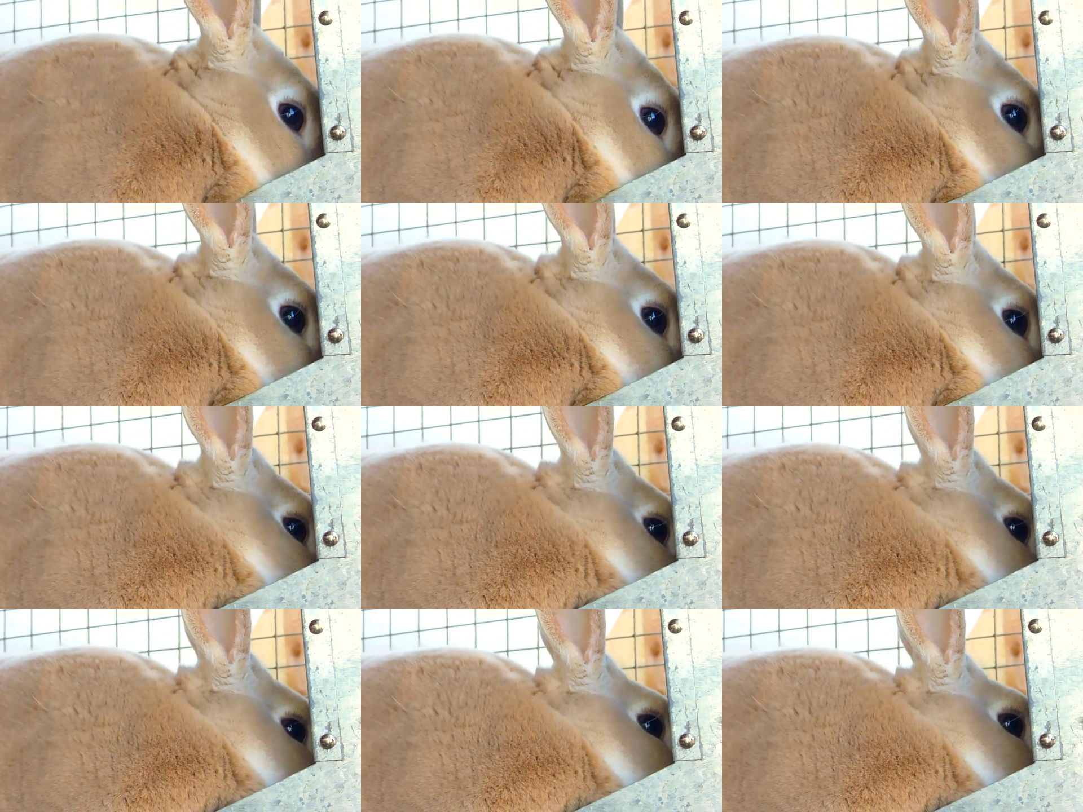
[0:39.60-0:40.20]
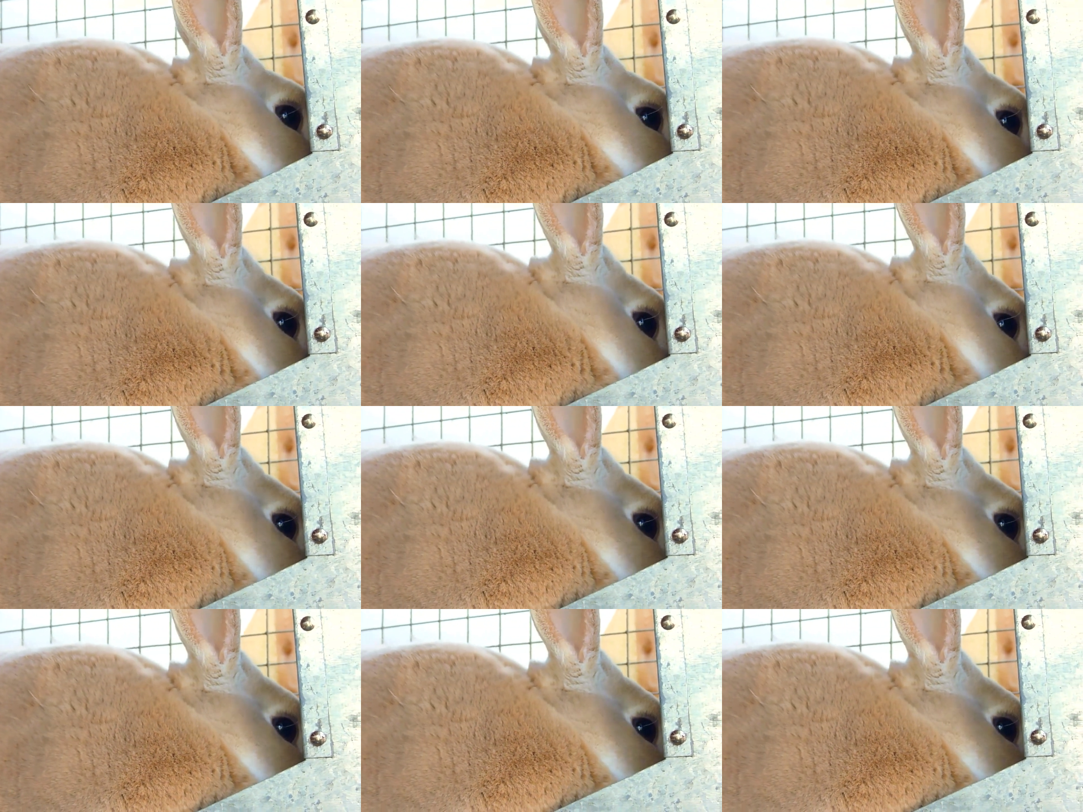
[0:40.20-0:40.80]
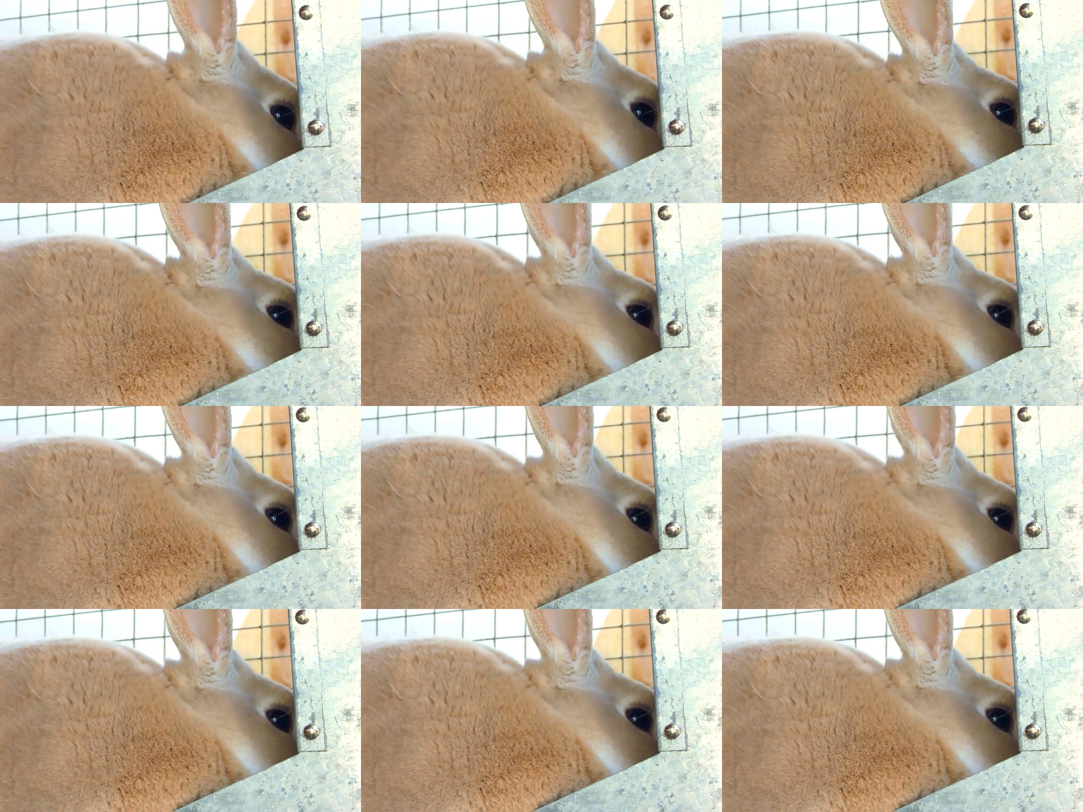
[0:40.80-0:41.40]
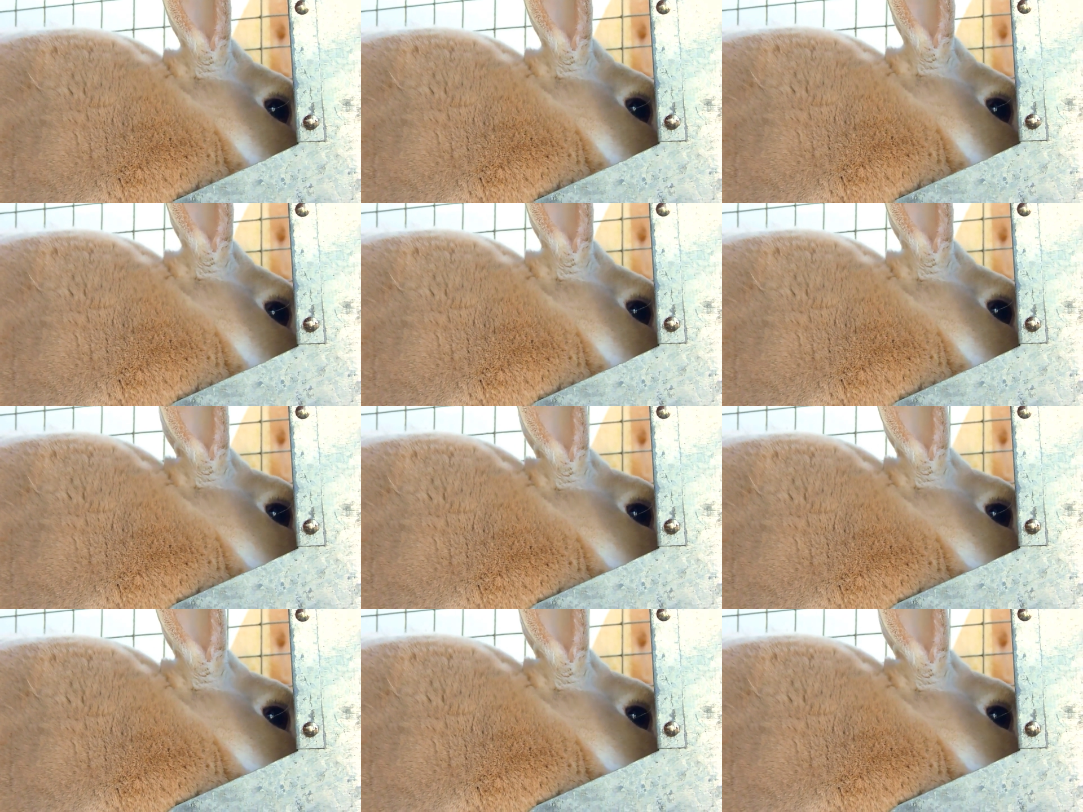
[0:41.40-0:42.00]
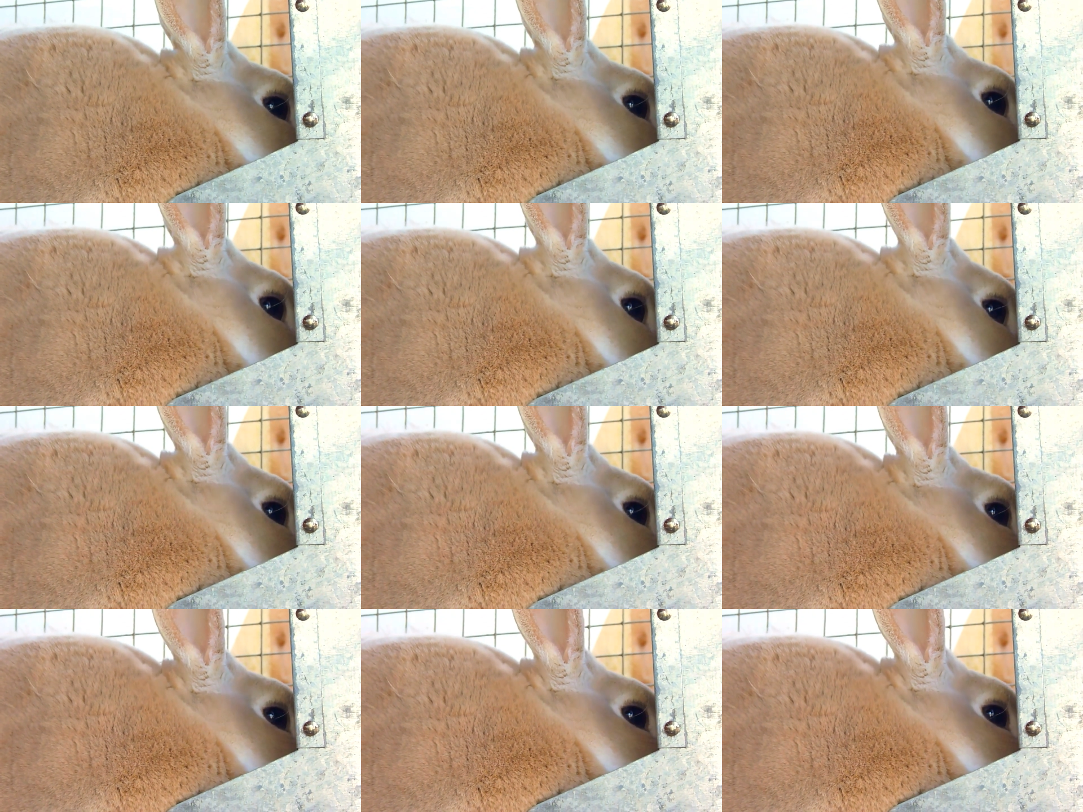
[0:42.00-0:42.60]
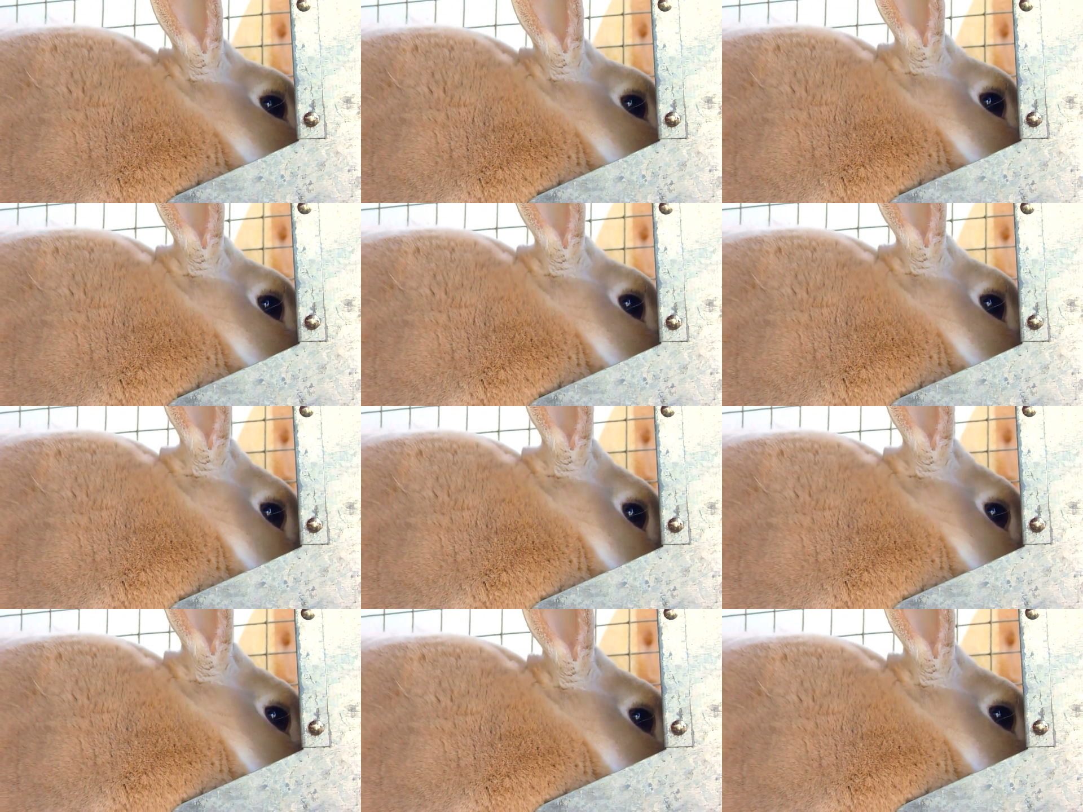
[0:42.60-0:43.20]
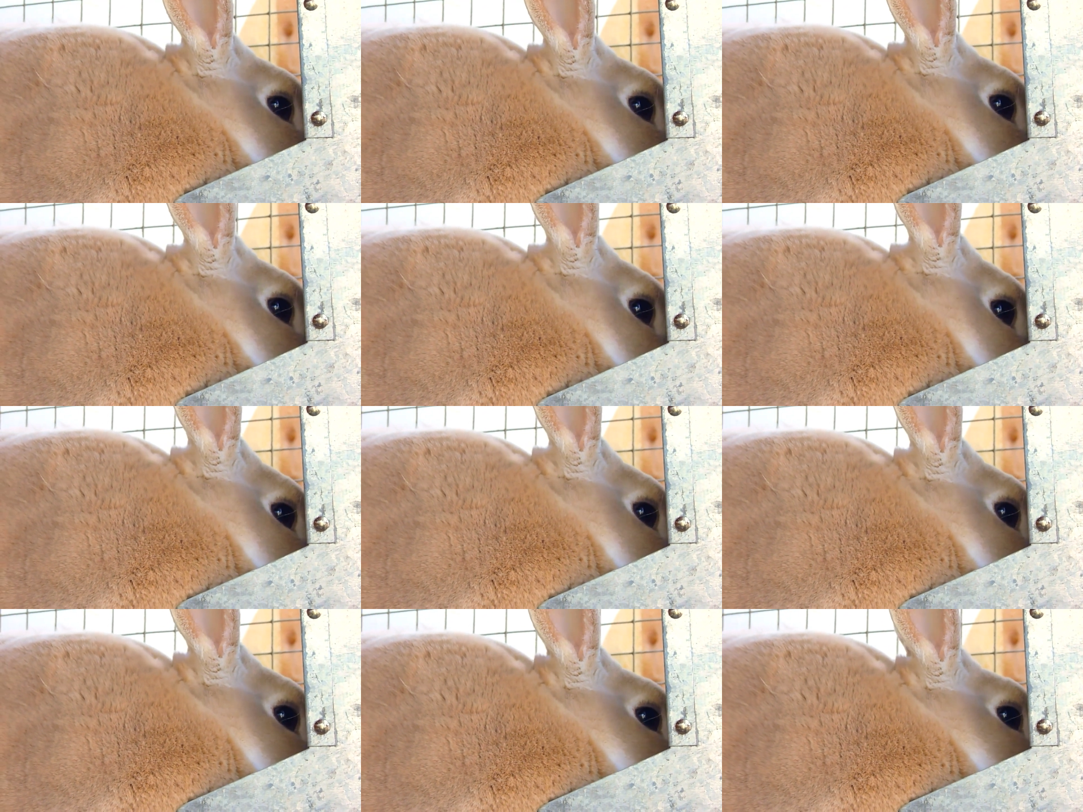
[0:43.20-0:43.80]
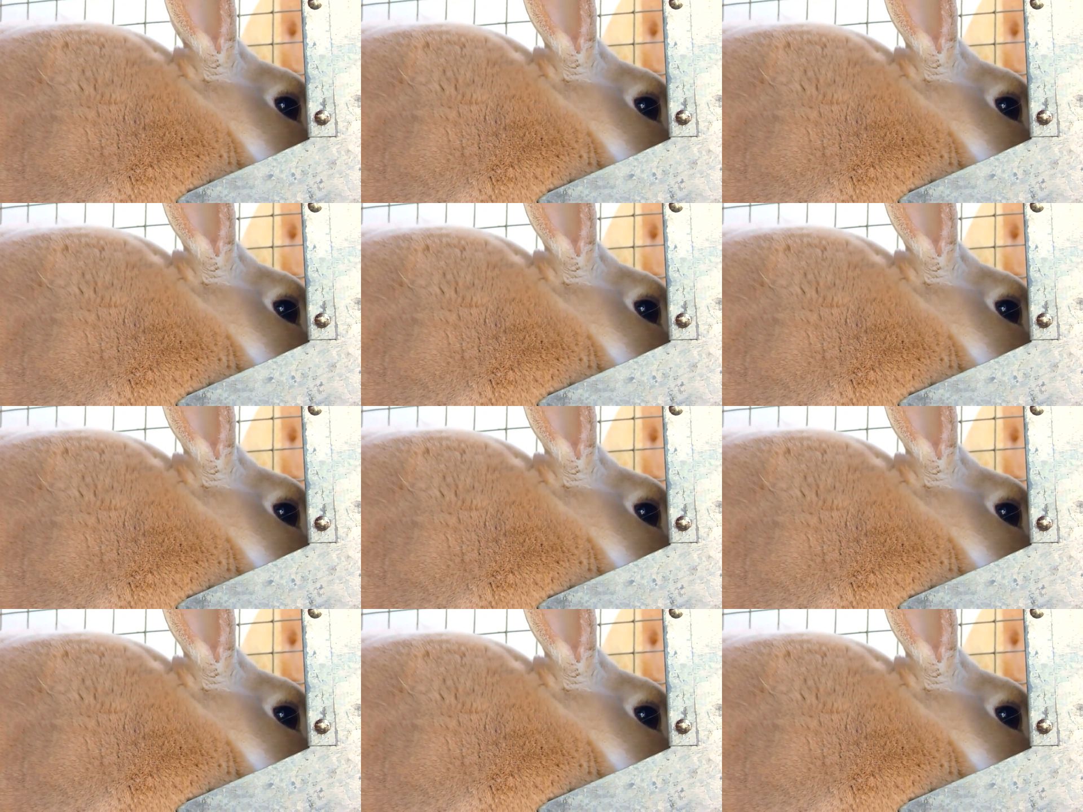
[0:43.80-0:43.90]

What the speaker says: [unreadable: no face in view]